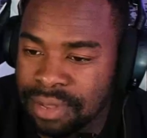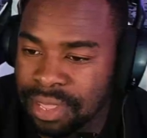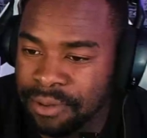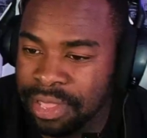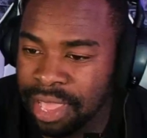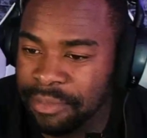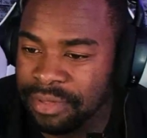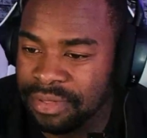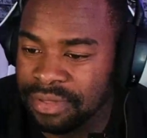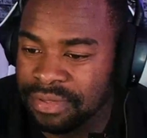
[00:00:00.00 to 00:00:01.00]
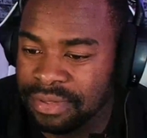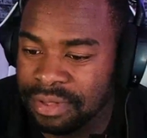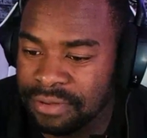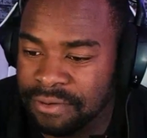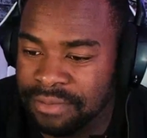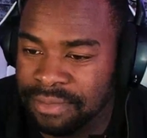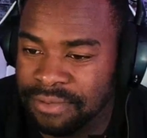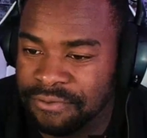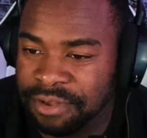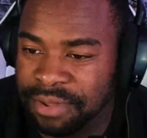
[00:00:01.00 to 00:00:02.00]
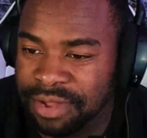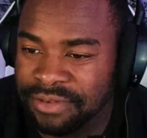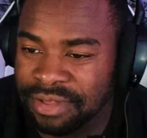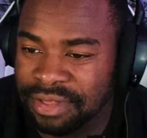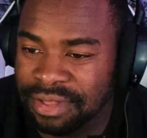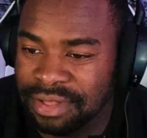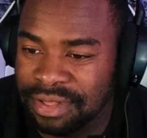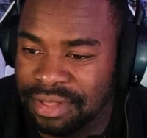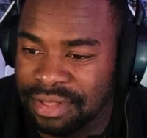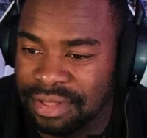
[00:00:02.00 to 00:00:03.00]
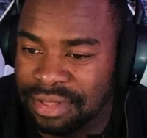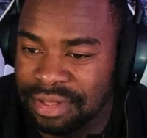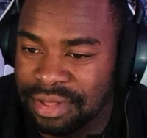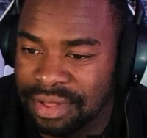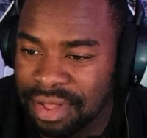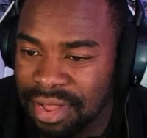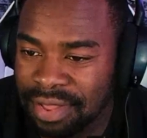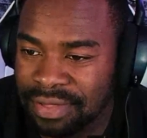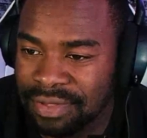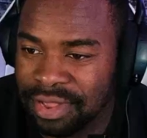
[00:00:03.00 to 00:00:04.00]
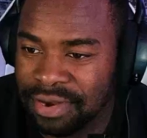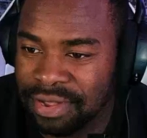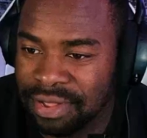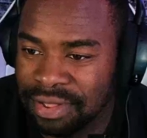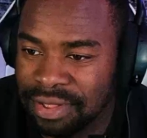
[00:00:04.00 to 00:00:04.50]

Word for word: What game is this? A green Dream Logic? How's it scary?